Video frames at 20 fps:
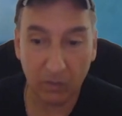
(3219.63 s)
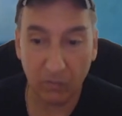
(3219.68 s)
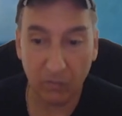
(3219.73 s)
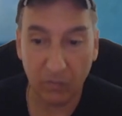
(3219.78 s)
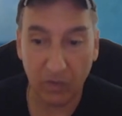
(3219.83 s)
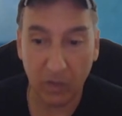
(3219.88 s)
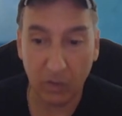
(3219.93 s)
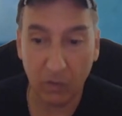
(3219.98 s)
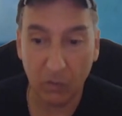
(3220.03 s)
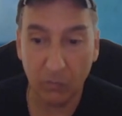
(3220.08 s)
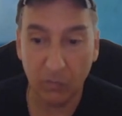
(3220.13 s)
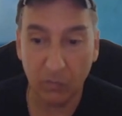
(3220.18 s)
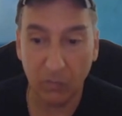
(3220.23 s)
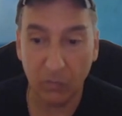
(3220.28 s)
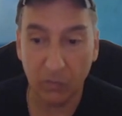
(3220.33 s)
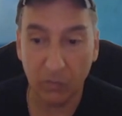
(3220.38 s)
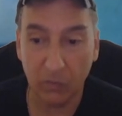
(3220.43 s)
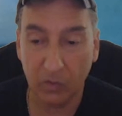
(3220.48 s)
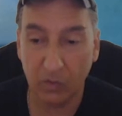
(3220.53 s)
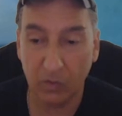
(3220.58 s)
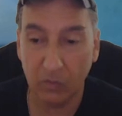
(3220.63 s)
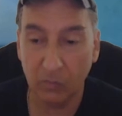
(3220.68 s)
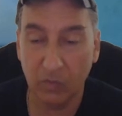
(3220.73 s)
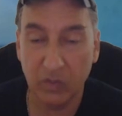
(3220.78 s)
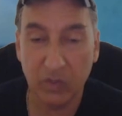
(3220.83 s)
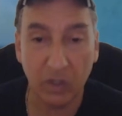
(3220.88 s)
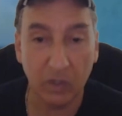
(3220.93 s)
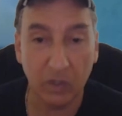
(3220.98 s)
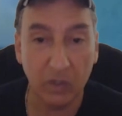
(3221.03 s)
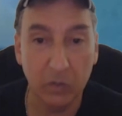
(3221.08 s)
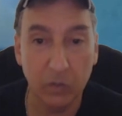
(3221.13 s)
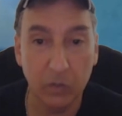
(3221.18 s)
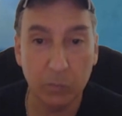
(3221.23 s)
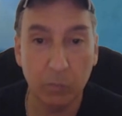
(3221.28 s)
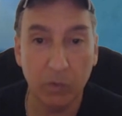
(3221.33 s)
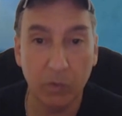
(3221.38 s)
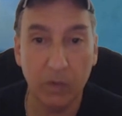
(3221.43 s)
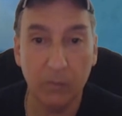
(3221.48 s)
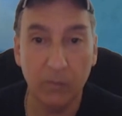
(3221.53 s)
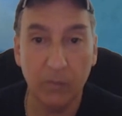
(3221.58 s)
video for the reseller news
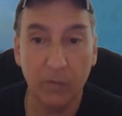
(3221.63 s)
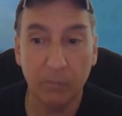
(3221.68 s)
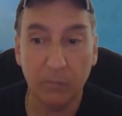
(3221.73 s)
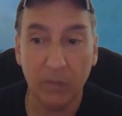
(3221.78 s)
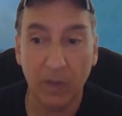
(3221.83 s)
brief,